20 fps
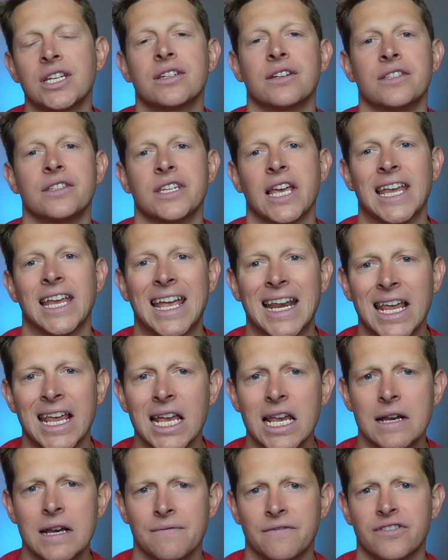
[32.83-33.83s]
could take an
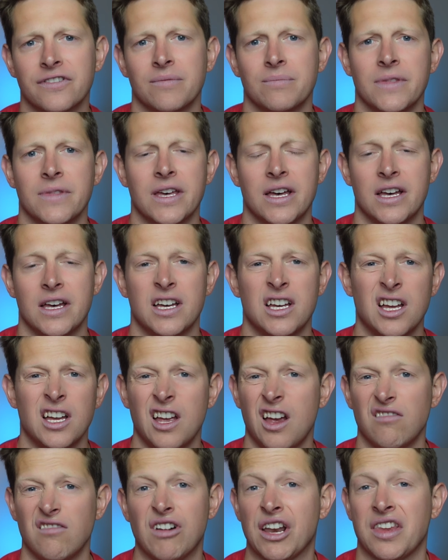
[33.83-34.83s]
income from their
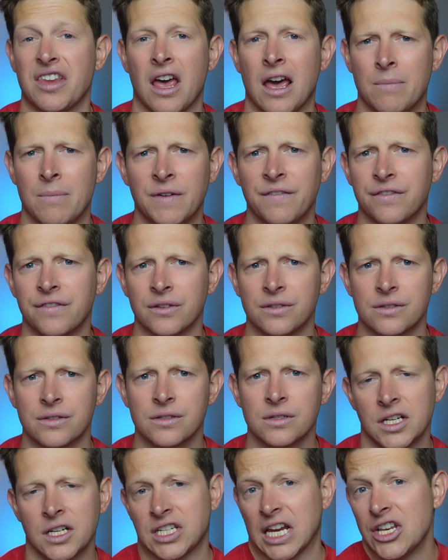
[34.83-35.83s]
retirement funds.
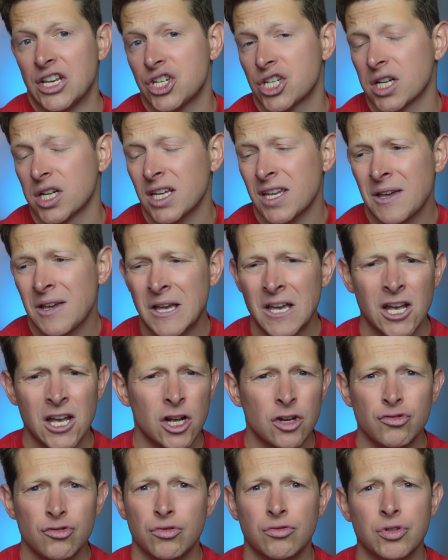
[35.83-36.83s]
Essentially,
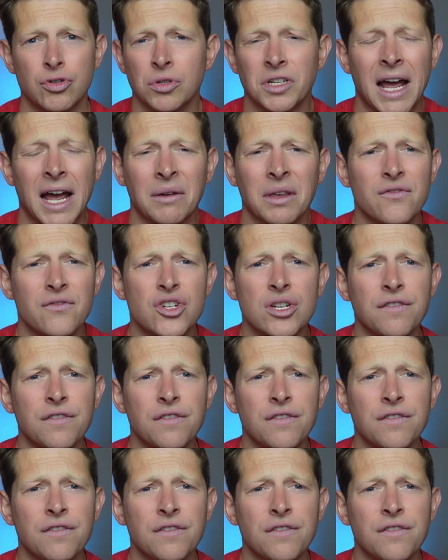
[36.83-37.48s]
Drawdown gives you